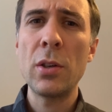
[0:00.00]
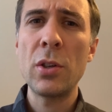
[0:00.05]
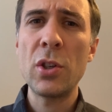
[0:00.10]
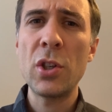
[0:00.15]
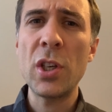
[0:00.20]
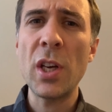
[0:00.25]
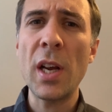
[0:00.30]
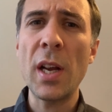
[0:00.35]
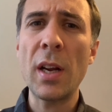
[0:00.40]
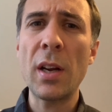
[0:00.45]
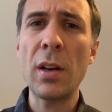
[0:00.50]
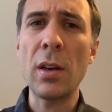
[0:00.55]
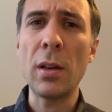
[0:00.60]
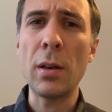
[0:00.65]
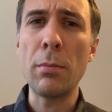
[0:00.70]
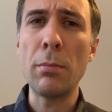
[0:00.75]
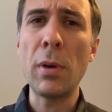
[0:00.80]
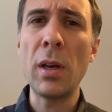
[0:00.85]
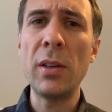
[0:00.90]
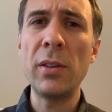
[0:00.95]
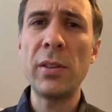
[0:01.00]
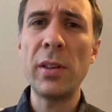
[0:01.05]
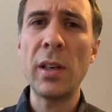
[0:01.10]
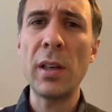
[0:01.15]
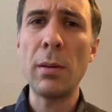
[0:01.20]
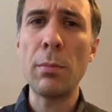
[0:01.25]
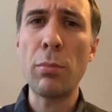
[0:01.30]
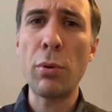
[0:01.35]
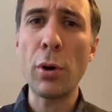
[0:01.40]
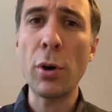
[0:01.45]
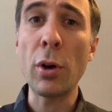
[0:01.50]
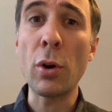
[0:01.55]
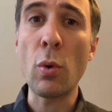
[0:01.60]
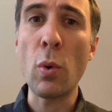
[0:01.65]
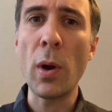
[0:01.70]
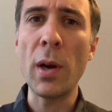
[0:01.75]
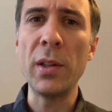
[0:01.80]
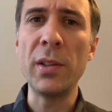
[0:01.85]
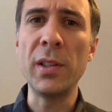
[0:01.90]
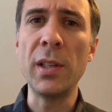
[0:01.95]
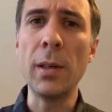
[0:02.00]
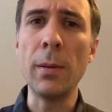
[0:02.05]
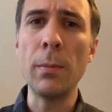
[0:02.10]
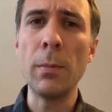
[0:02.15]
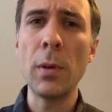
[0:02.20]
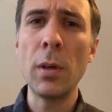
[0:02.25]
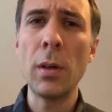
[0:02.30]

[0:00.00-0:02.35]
check and maintain product quality.